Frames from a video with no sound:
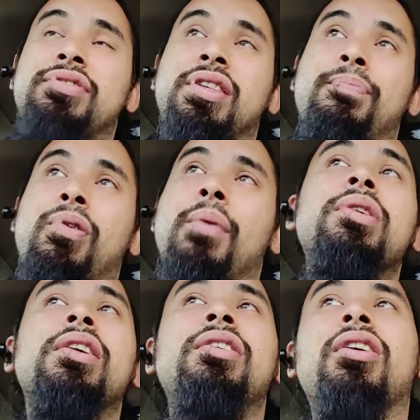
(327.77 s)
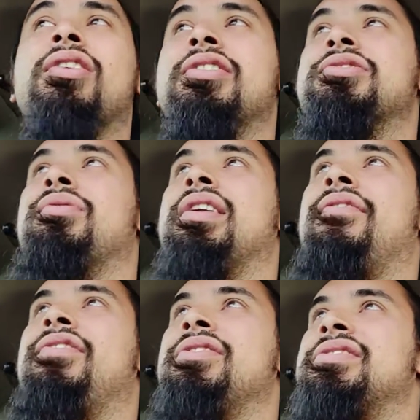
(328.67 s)
So they're probably not going to do it
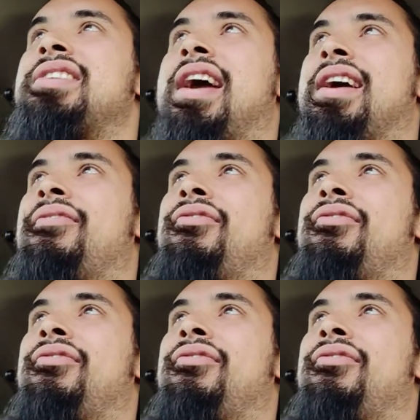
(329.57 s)
if you say it